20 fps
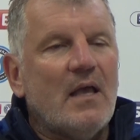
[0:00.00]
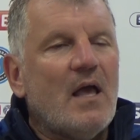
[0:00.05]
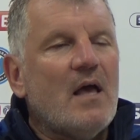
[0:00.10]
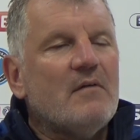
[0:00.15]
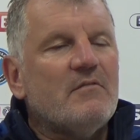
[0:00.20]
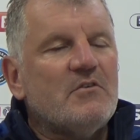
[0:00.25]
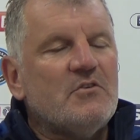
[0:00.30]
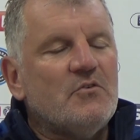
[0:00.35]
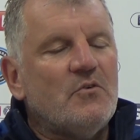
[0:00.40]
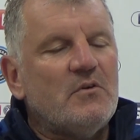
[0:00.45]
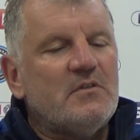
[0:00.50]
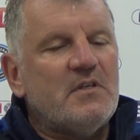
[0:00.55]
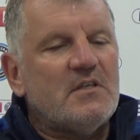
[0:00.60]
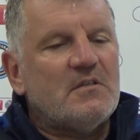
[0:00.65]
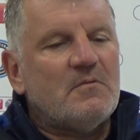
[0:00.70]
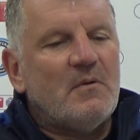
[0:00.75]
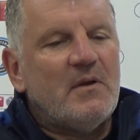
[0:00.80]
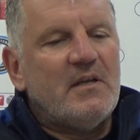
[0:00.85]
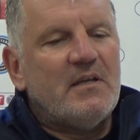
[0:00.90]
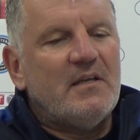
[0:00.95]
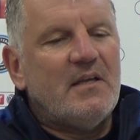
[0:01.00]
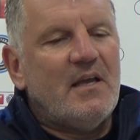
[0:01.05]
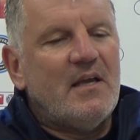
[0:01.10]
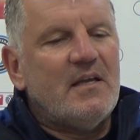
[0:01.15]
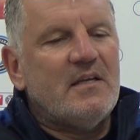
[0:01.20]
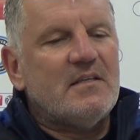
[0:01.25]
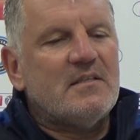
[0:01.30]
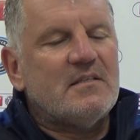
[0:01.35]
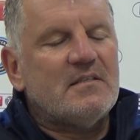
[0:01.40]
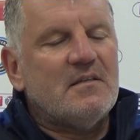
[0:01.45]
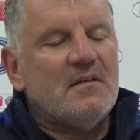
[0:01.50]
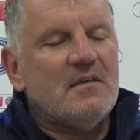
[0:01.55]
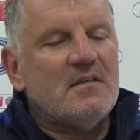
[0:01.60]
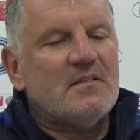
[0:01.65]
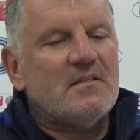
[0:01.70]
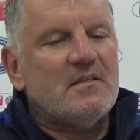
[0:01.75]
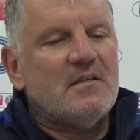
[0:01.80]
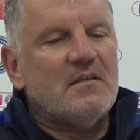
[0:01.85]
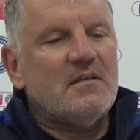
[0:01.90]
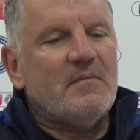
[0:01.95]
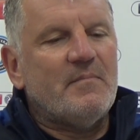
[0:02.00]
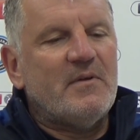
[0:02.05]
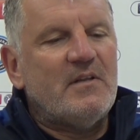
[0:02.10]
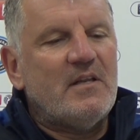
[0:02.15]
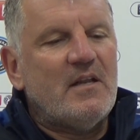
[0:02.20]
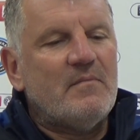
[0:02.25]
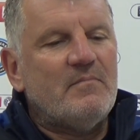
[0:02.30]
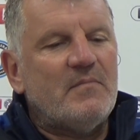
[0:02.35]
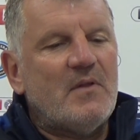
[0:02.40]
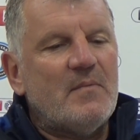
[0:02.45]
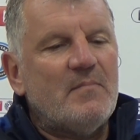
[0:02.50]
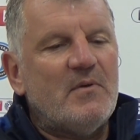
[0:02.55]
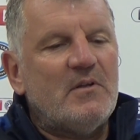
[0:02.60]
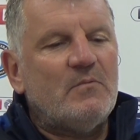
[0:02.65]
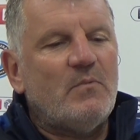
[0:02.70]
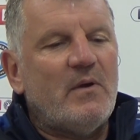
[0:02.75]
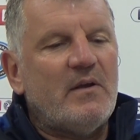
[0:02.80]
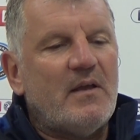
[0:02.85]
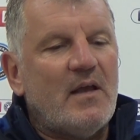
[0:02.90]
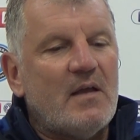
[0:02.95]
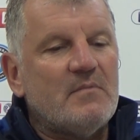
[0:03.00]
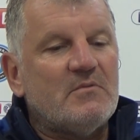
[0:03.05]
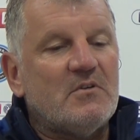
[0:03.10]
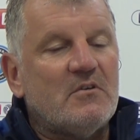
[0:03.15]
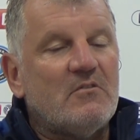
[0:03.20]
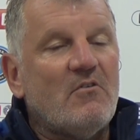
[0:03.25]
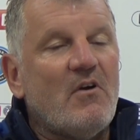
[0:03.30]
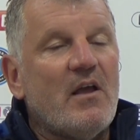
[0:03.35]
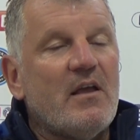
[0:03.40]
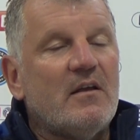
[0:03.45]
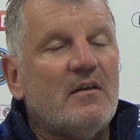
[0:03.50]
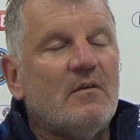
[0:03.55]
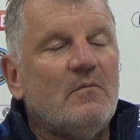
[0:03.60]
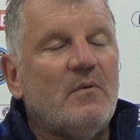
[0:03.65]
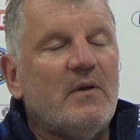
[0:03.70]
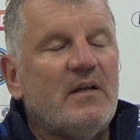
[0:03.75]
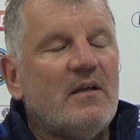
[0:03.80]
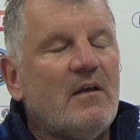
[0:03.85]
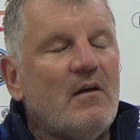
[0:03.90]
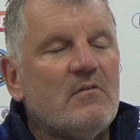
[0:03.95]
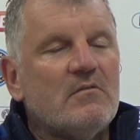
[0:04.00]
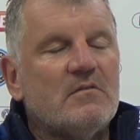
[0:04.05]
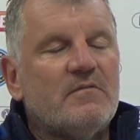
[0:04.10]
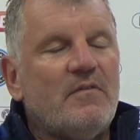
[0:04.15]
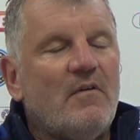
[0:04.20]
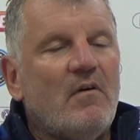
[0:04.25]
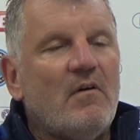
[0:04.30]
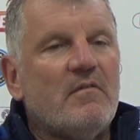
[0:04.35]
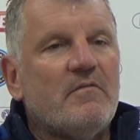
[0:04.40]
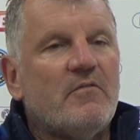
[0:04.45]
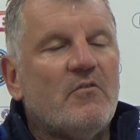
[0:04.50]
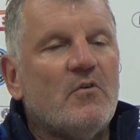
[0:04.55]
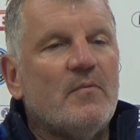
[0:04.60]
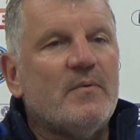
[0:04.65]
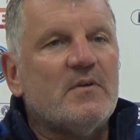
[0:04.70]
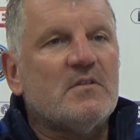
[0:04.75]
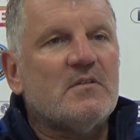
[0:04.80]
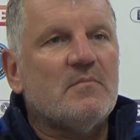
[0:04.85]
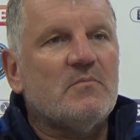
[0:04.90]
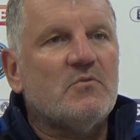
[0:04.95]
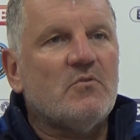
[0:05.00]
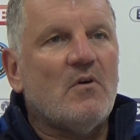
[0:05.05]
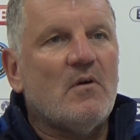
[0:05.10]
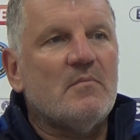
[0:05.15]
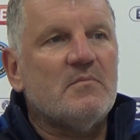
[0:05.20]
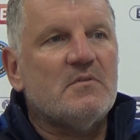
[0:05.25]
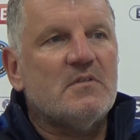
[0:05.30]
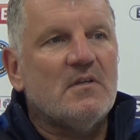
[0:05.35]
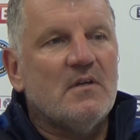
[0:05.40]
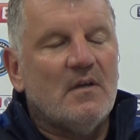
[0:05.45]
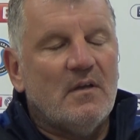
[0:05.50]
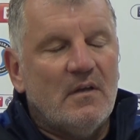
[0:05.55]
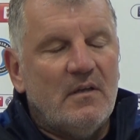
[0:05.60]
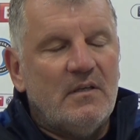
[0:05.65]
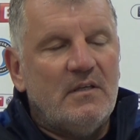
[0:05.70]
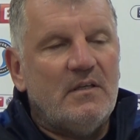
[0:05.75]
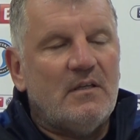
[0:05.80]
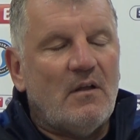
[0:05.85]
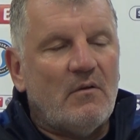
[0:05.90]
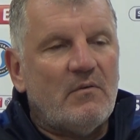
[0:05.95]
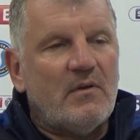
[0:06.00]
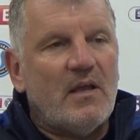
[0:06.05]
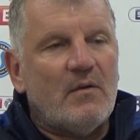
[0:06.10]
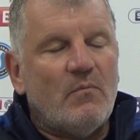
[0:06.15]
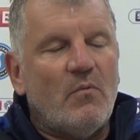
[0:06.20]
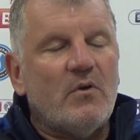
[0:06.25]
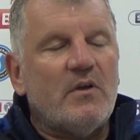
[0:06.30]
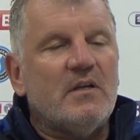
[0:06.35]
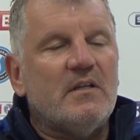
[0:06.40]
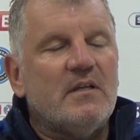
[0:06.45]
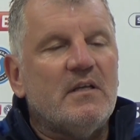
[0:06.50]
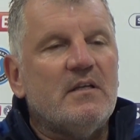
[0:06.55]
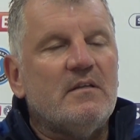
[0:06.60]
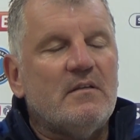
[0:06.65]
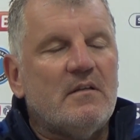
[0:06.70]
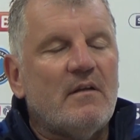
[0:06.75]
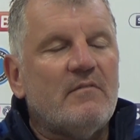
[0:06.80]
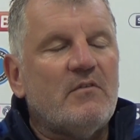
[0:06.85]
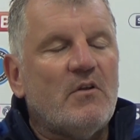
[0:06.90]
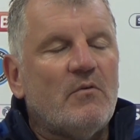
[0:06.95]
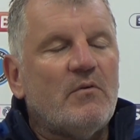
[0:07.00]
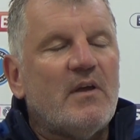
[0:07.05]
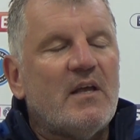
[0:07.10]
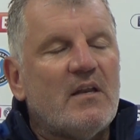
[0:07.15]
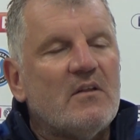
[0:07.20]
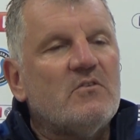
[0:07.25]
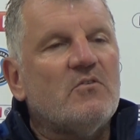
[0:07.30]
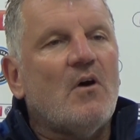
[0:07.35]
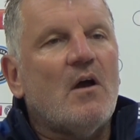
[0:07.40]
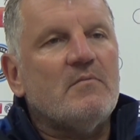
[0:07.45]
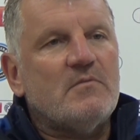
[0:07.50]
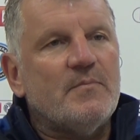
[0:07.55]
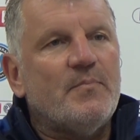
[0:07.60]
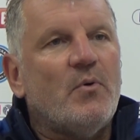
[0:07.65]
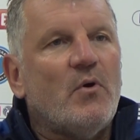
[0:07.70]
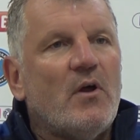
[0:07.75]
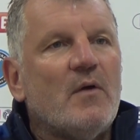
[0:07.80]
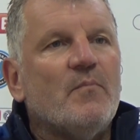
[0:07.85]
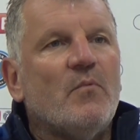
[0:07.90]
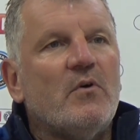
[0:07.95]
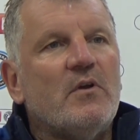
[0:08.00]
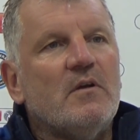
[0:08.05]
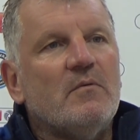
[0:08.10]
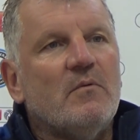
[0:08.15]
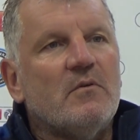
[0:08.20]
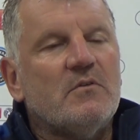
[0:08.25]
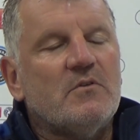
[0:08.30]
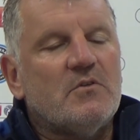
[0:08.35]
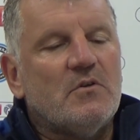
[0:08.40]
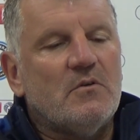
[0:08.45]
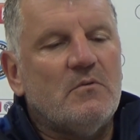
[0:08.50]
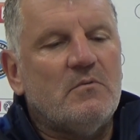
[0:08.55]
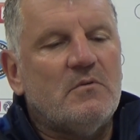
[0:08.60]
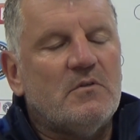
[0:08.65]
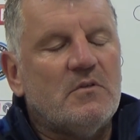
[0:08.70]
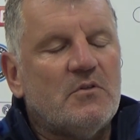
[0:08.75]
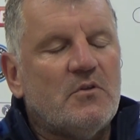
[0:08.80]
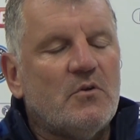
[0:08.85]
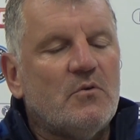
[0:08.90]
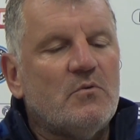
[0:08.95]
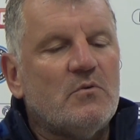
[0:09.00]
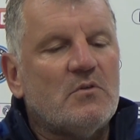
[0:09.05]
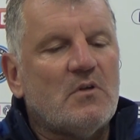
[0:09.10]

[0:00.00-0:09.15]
Yeah, I've enjoyed this week. Yeah, the midweek games are great and the week goes flying through, but sometimes you don't get what you need, you don't get the time to put in what you want to do.